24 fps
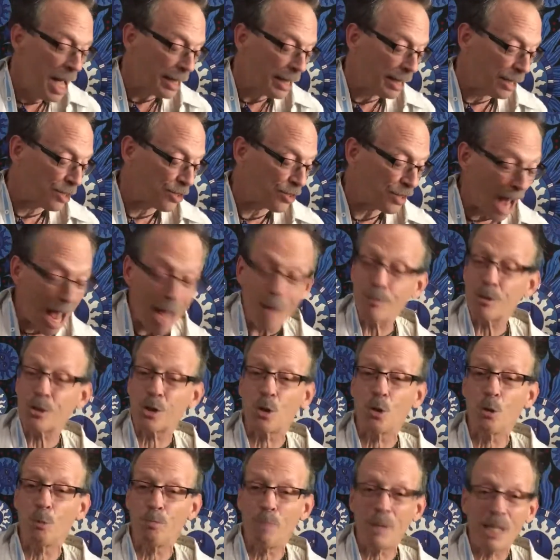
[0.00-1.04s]
Cause I'm
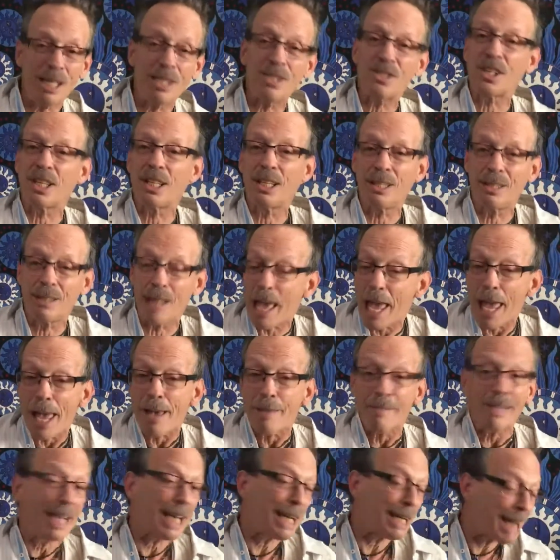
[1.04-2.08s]
so busy
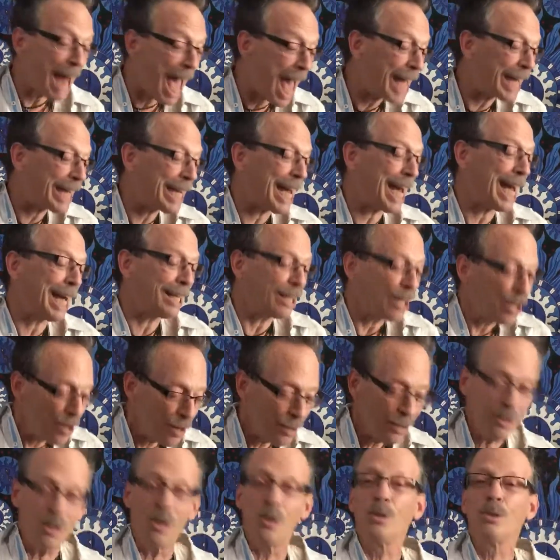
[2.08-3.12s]
living, I got
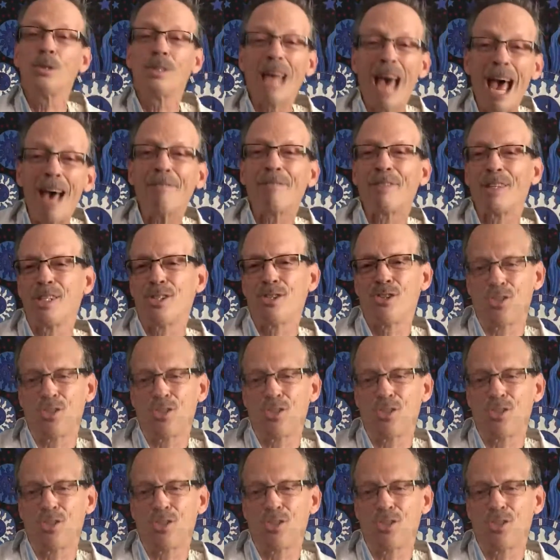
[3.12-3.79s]
no time for